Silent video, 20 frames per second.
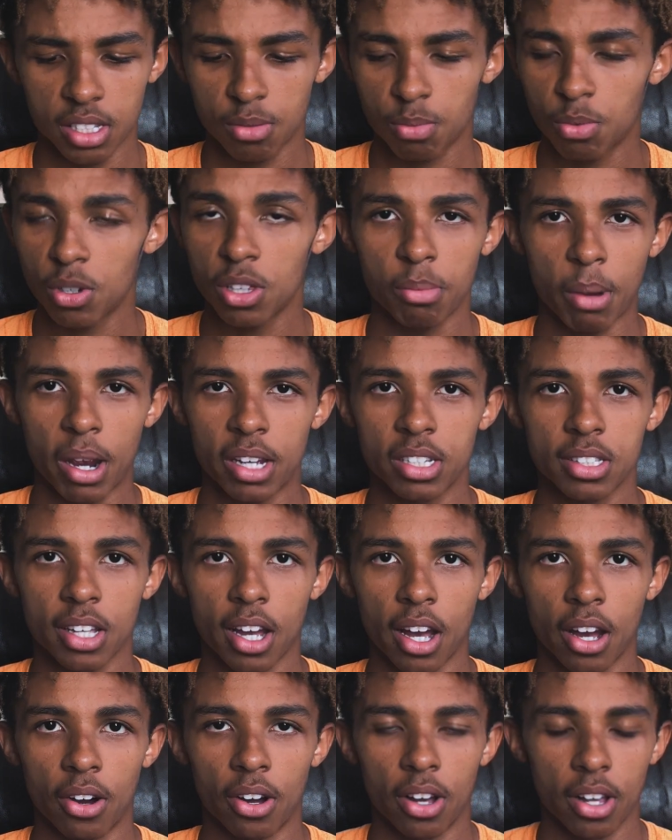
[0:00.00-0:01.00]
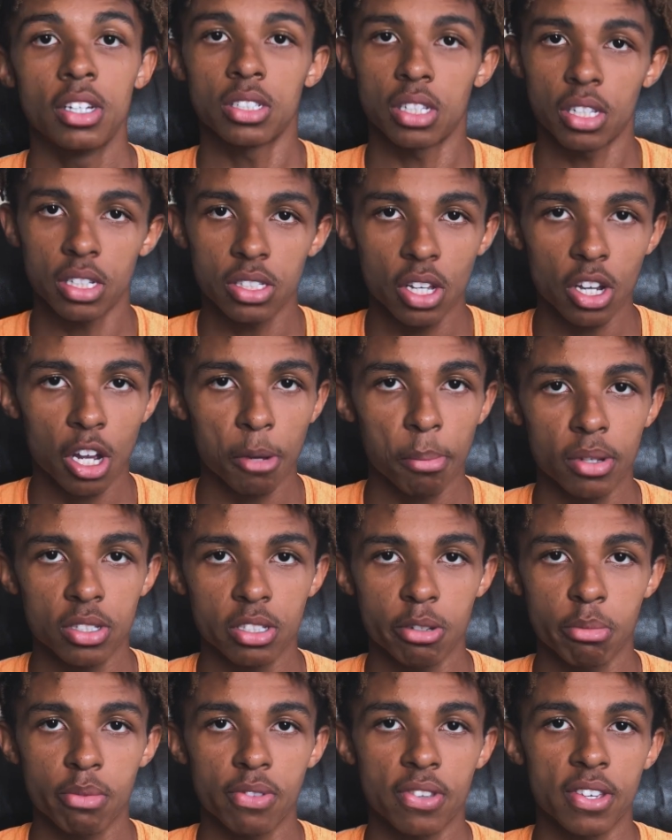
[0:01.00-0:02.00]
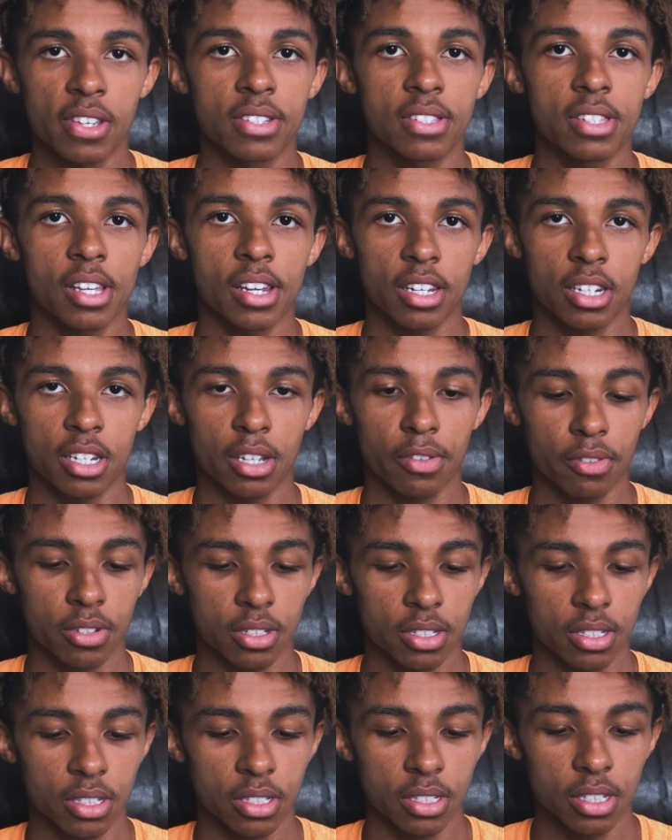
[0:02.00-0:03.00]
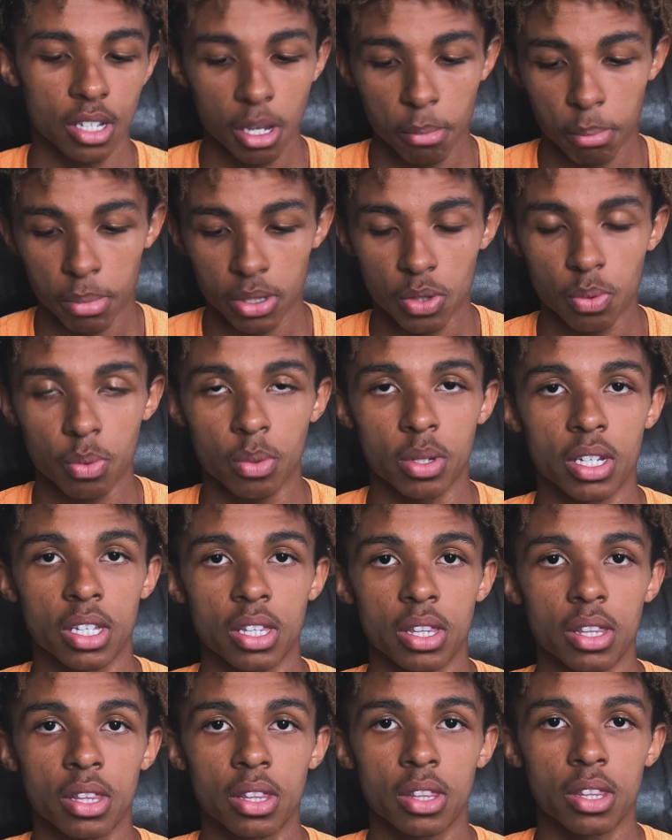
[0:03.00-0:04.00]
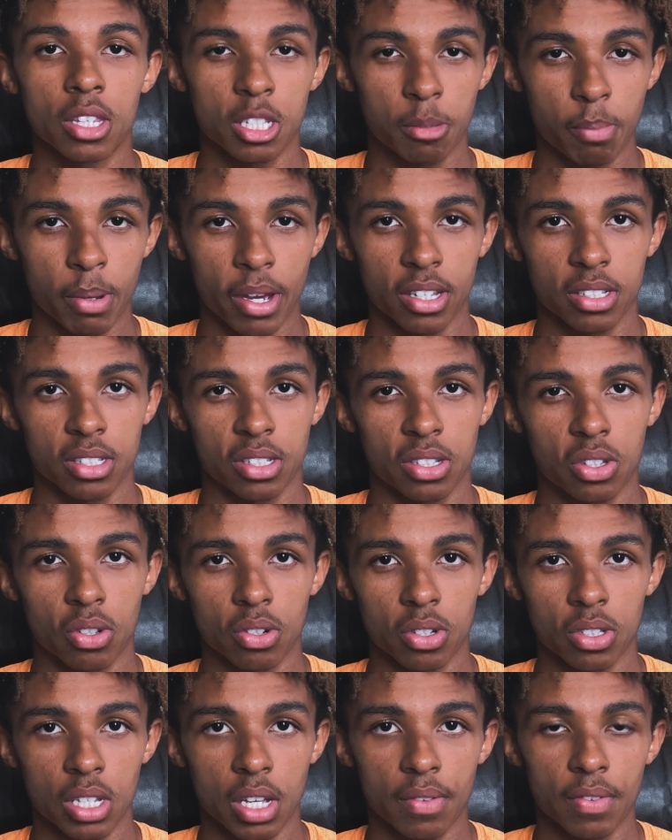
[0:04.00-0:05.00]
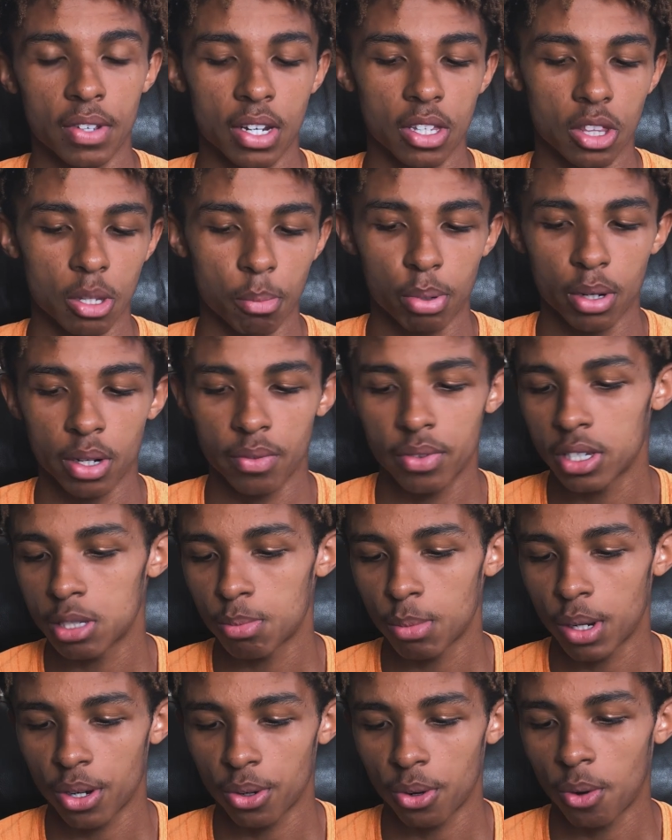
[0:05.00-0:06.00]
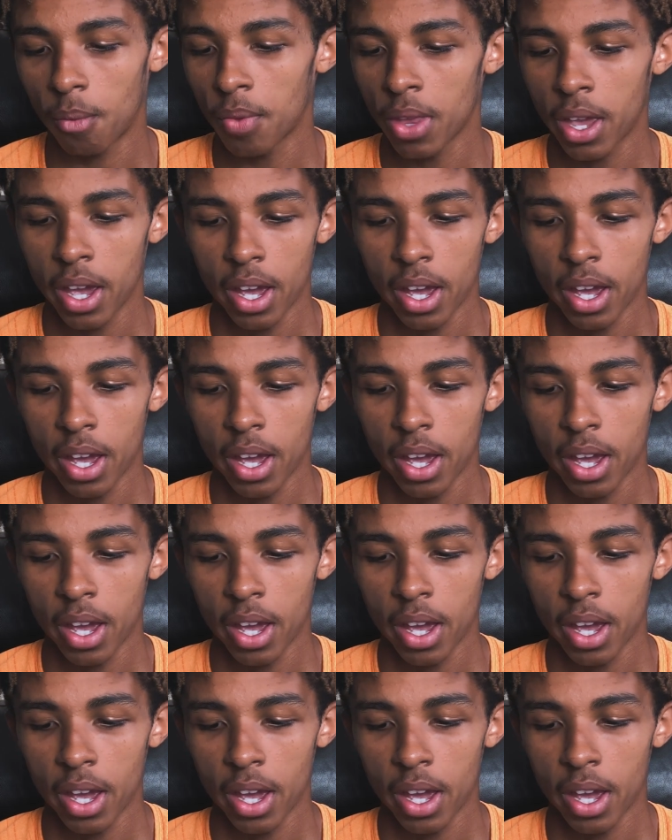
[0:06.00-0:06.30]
really my style. So let's talk about some of the aesthetic differences between this Pegasus 37 and the previous model.